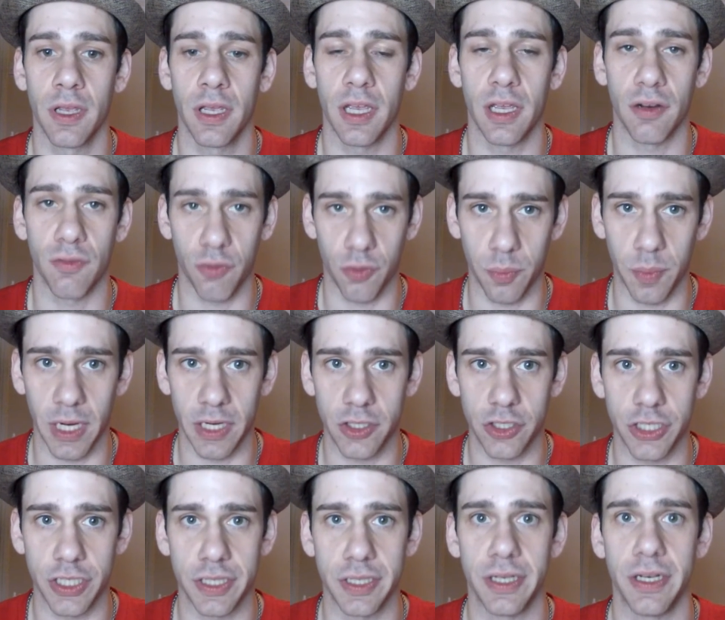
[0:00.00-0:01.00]

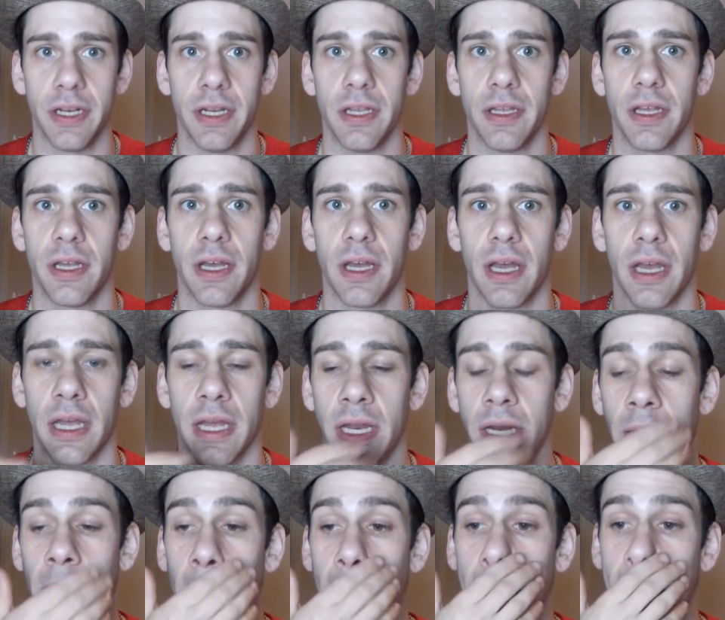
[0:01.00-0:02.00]
information
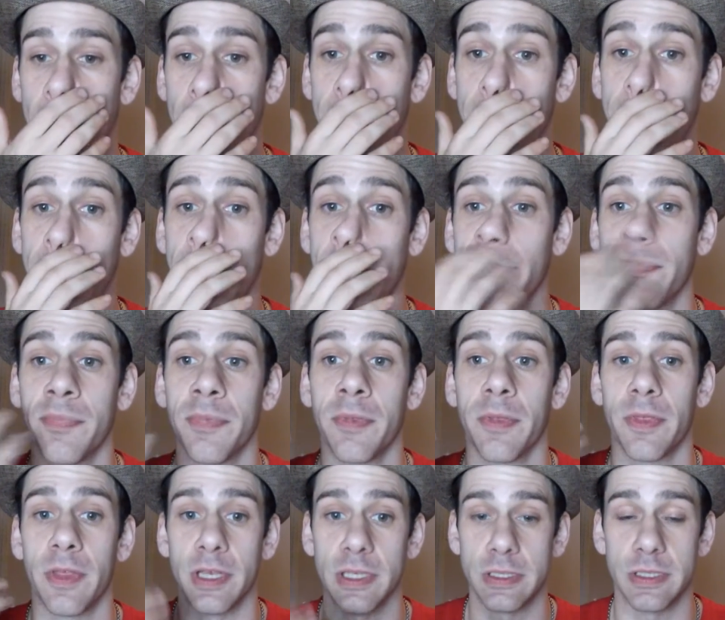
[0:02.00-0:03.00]
and
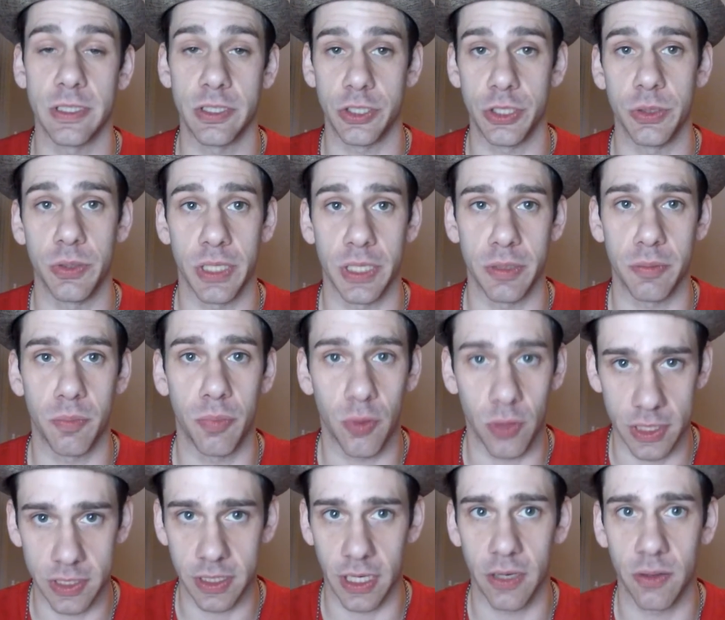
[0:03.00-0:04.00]
things that you can
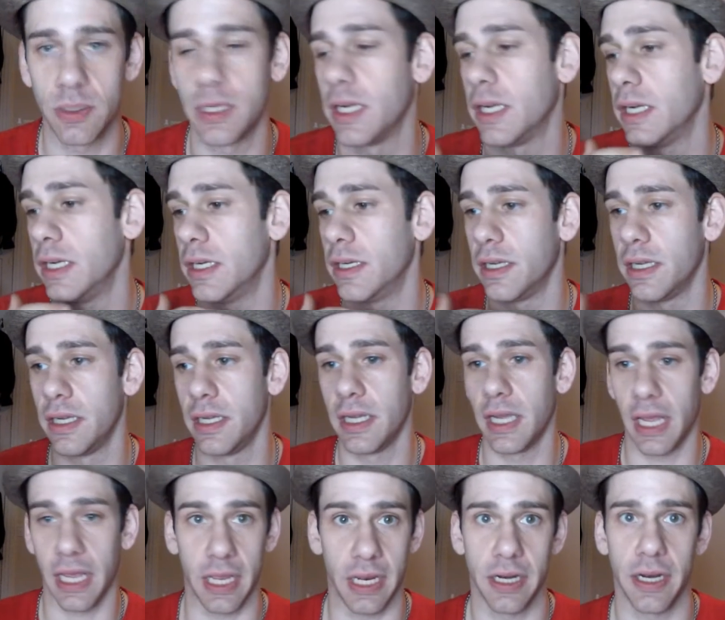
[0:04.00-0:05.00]
print out and
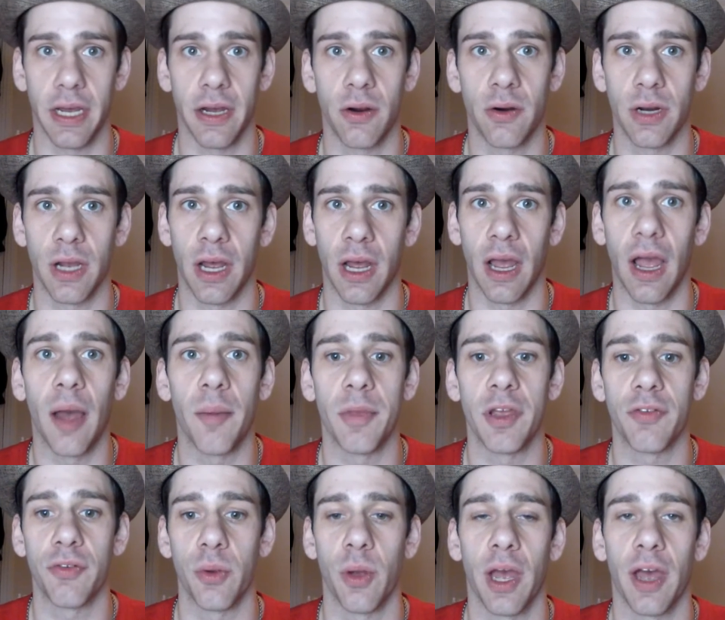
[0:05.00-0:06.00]
hand out.
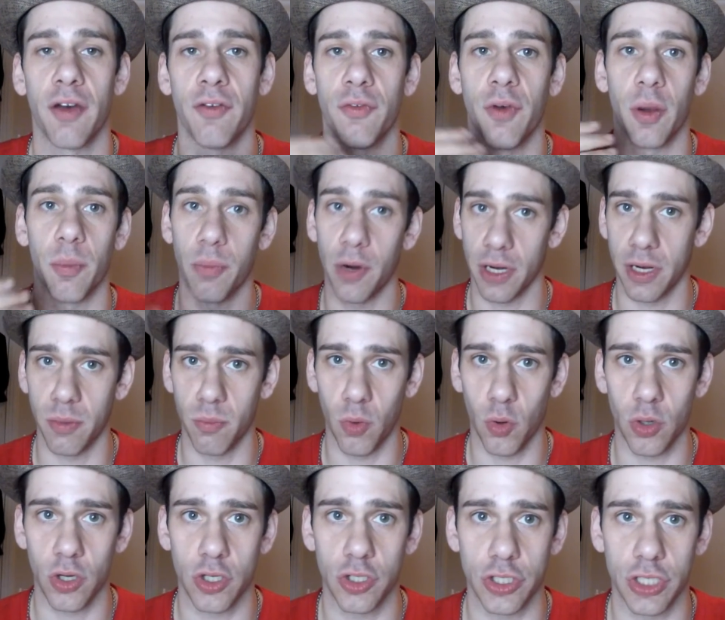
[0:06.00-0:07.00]
If you have a brick and
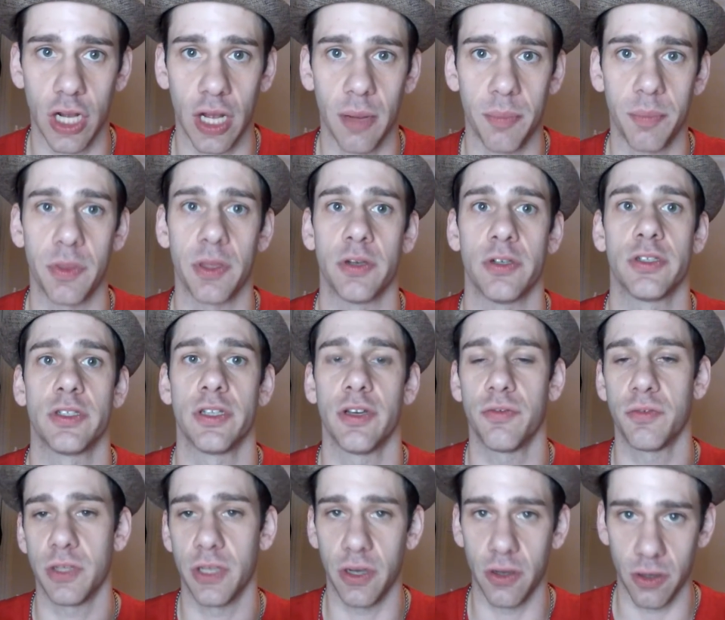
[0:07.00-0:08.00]
mortar shop, there's
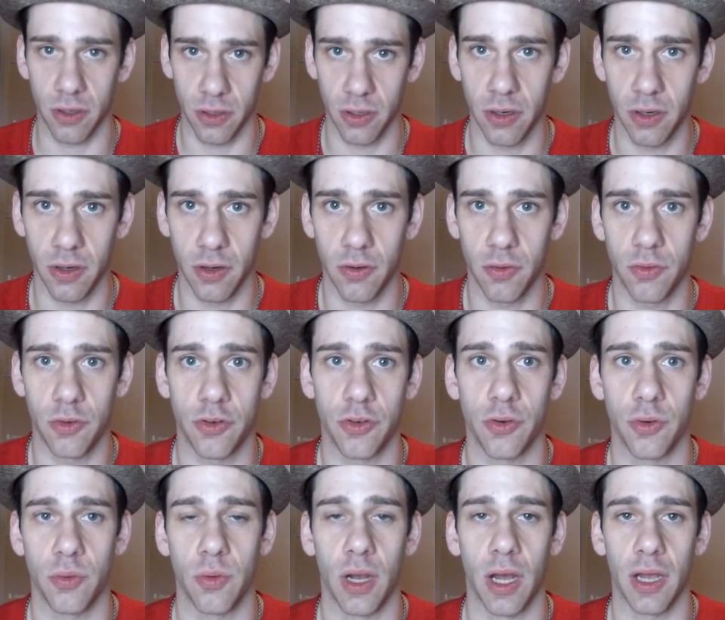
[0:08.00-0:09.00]
stuff there
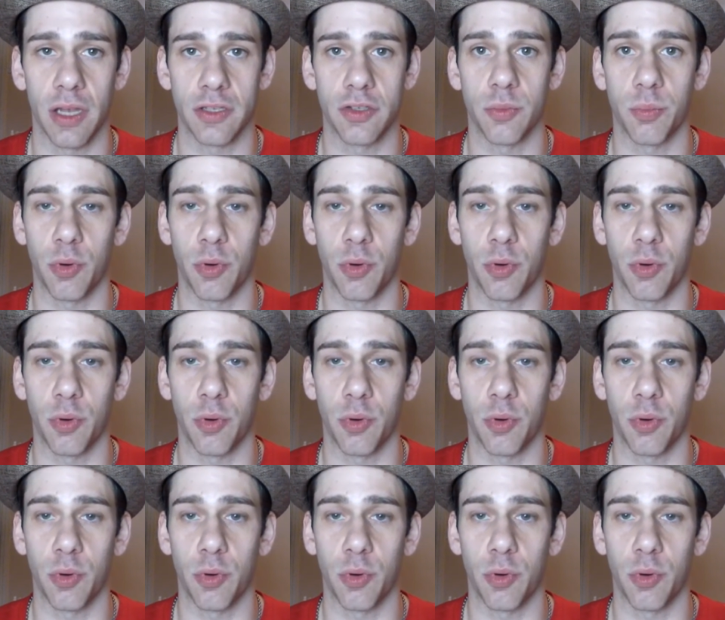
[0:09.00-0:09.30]
to